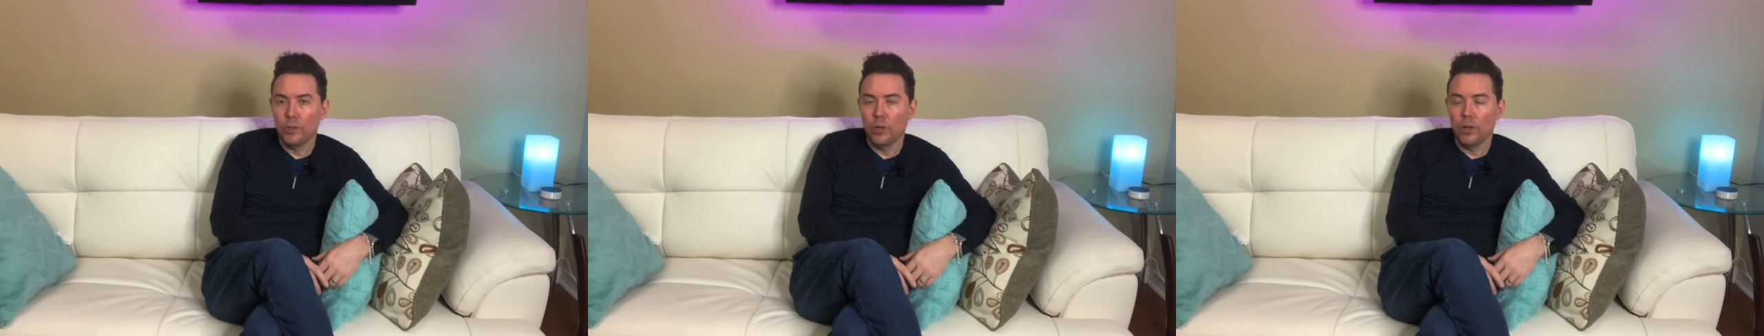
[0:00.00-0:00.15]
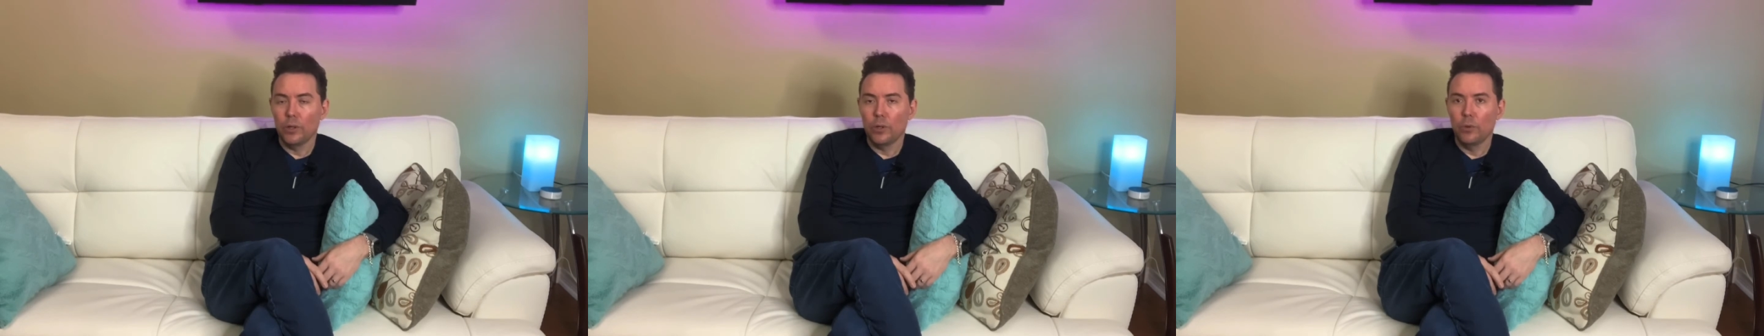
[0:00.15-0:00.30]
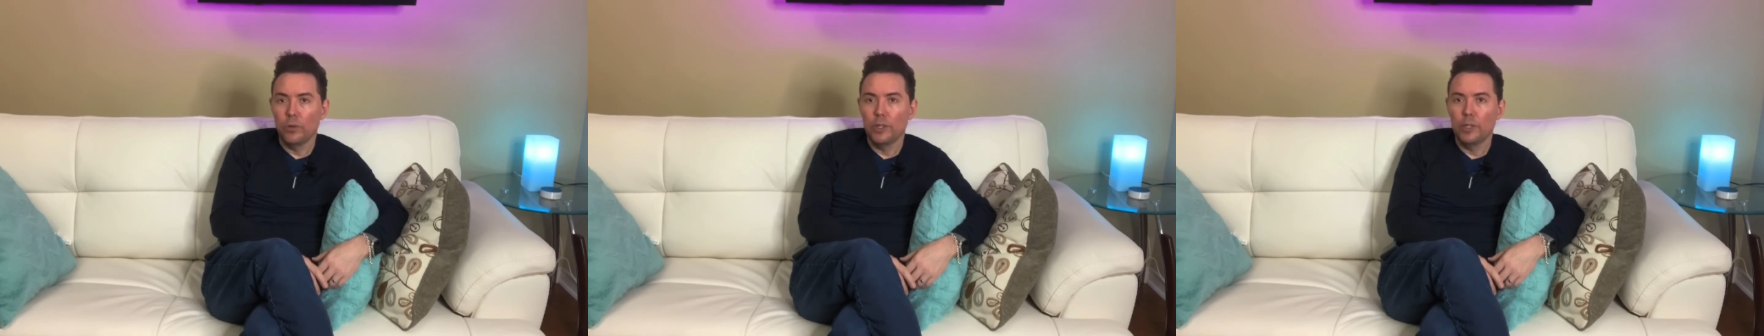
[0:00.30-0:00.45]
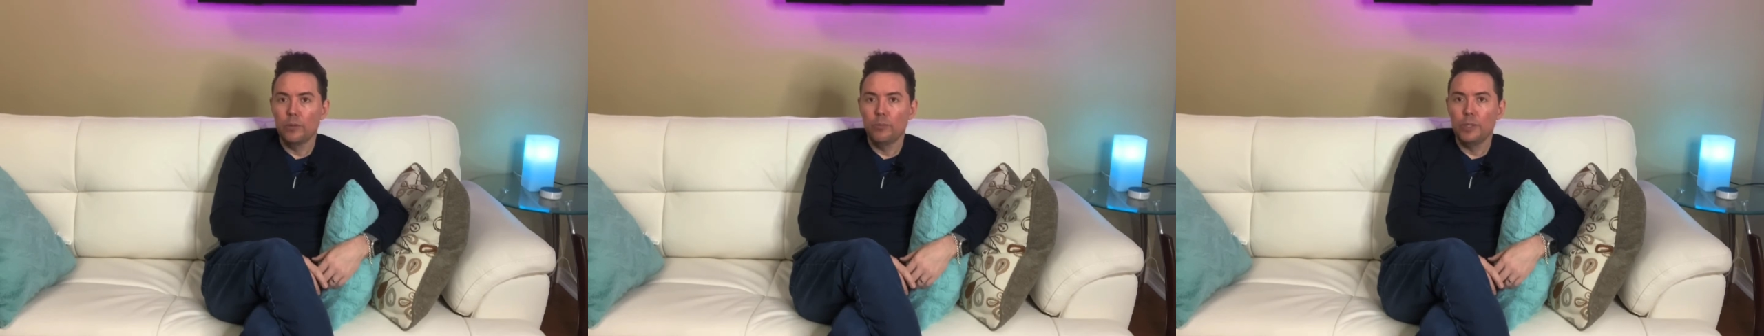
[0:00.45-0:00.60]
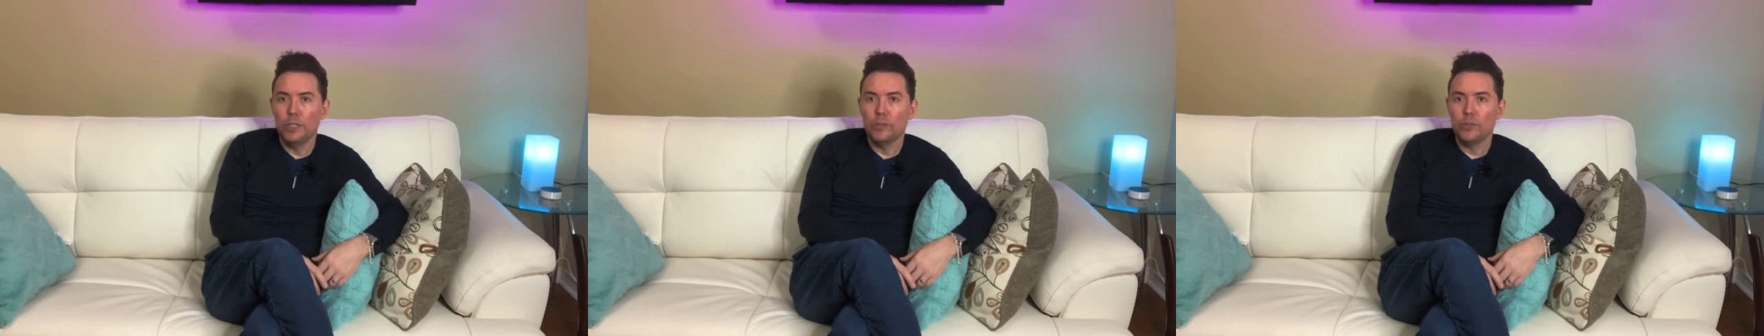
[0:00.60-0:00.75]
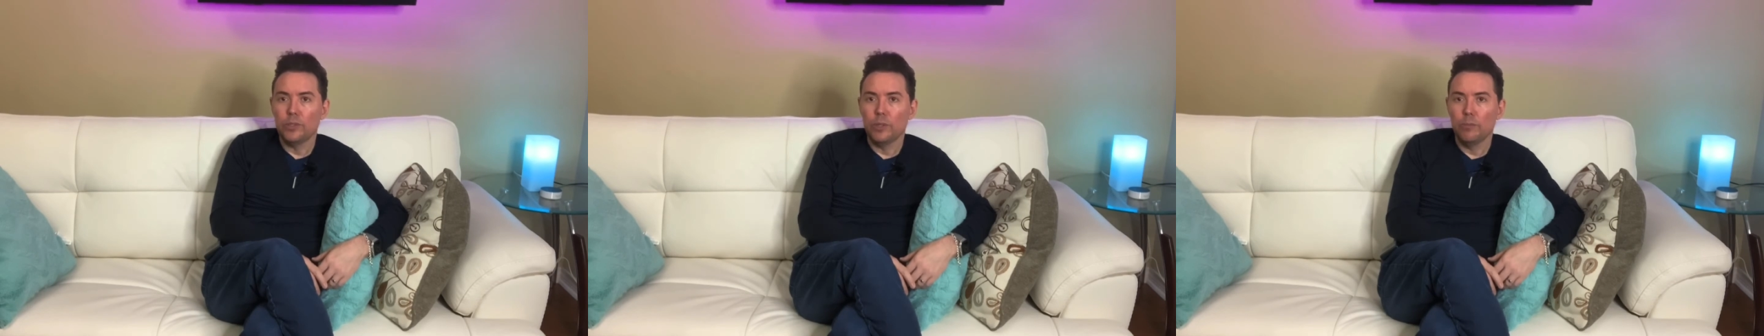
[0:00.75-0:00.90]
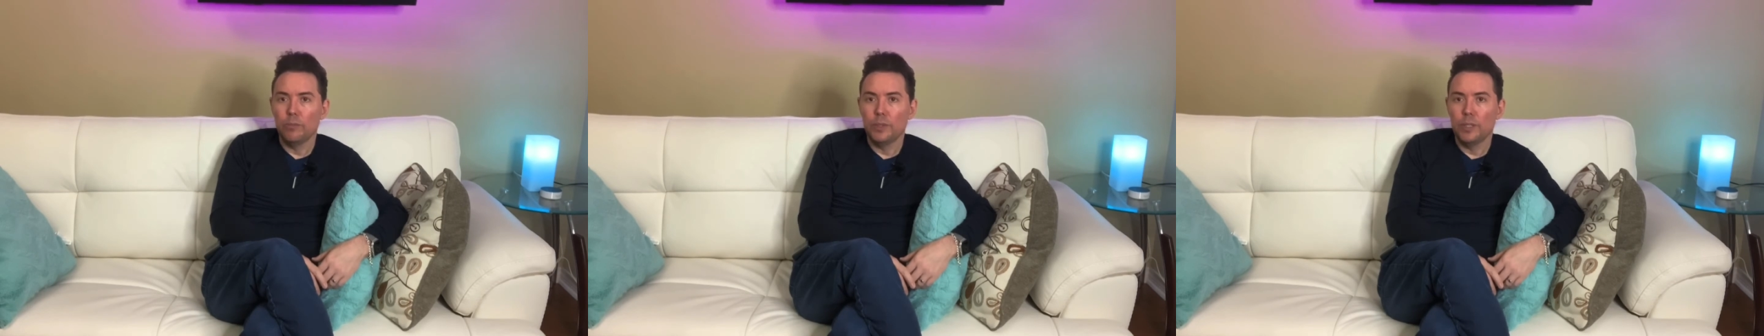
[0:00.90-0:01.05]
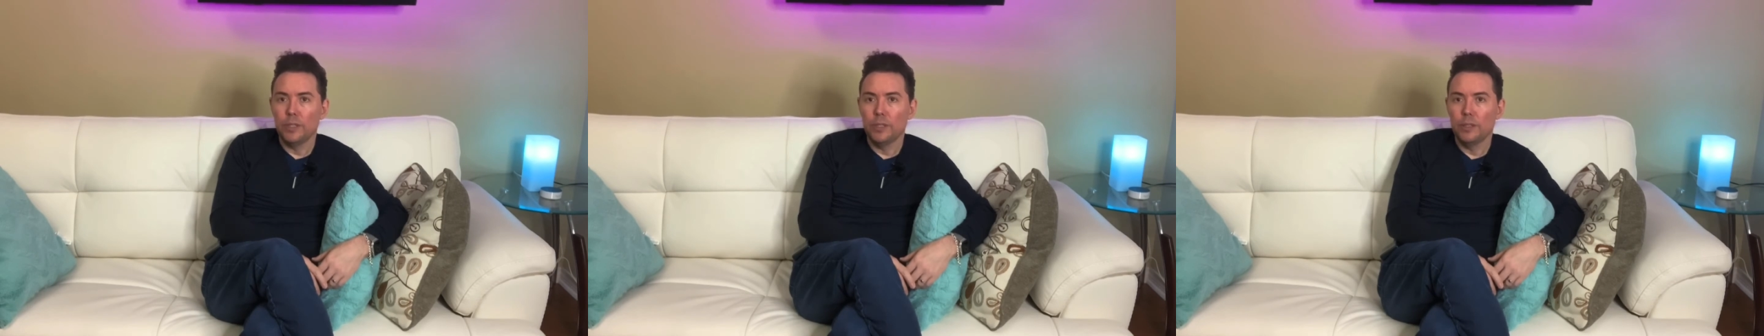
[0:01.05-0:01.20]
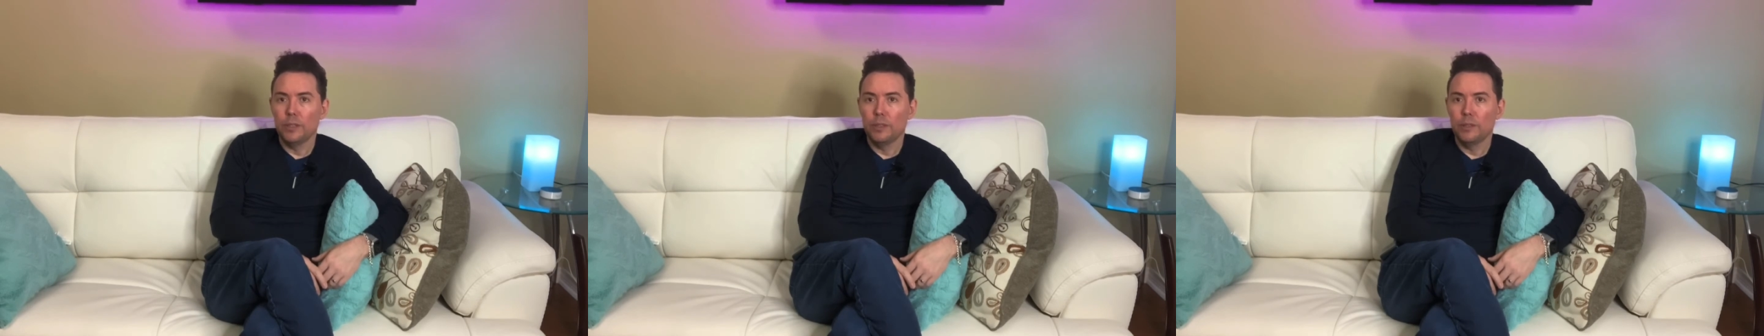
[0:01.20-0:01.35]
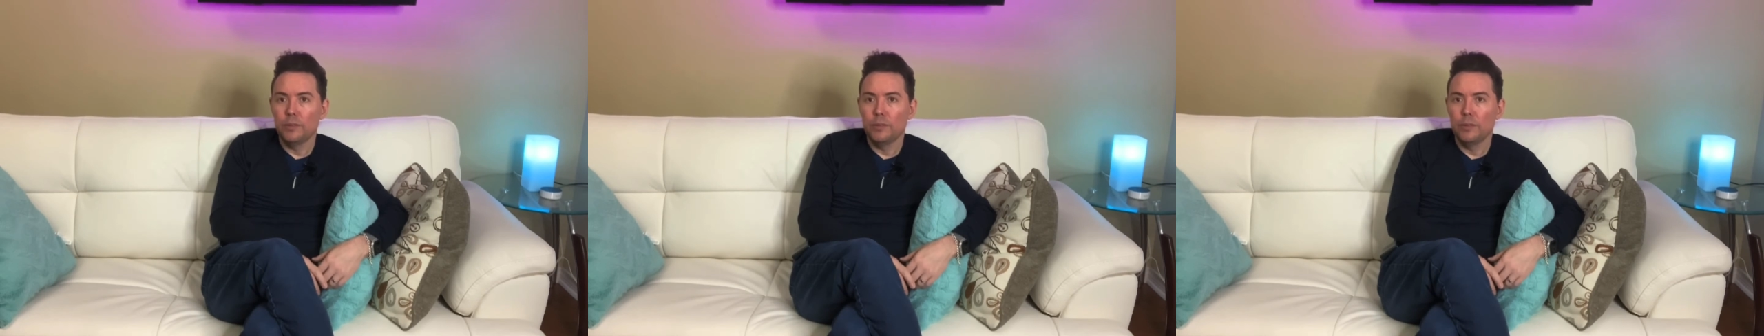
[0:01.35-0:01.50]
are going to be
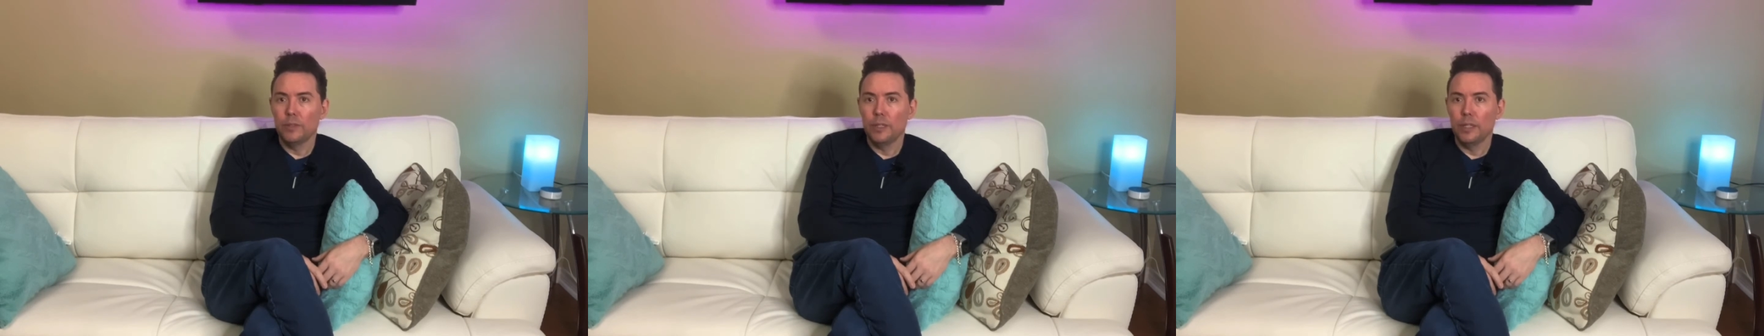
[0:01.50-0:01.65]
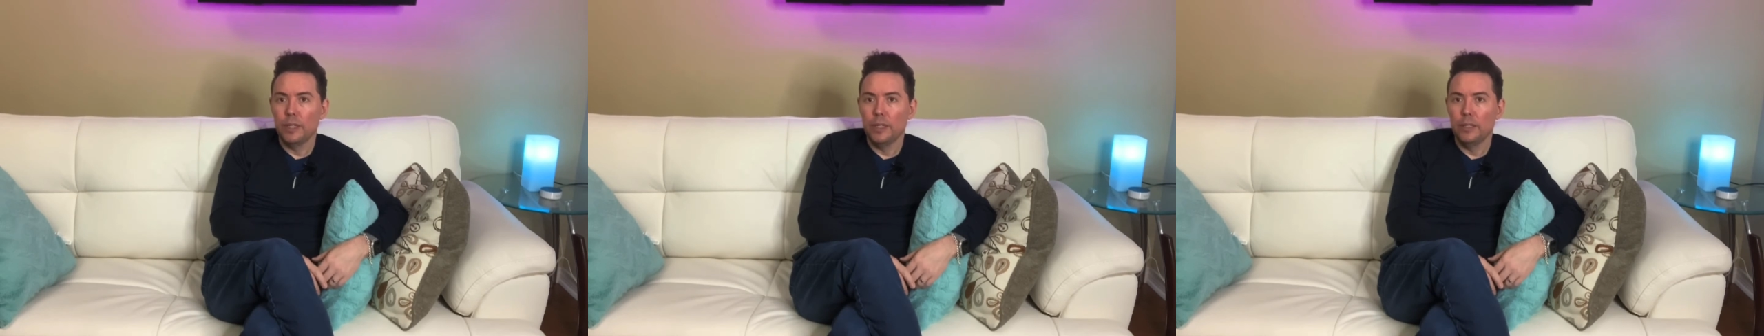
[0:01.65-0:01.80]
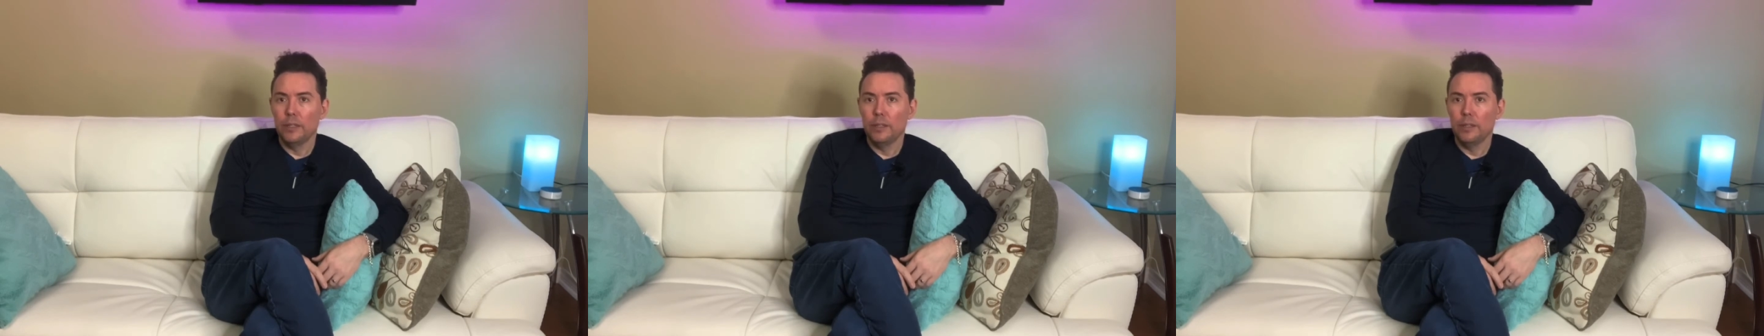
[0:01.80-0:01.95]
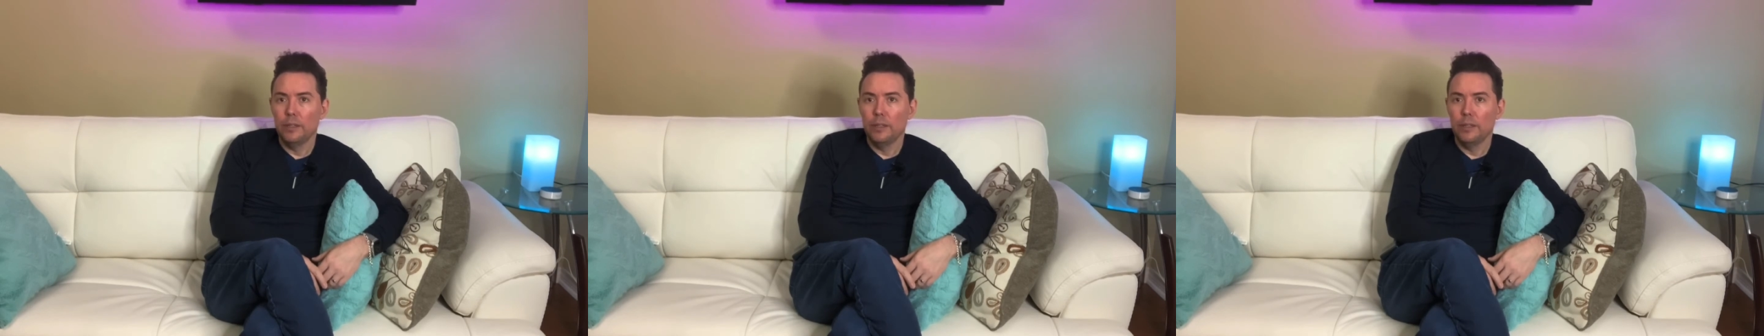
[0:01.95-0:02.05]
something that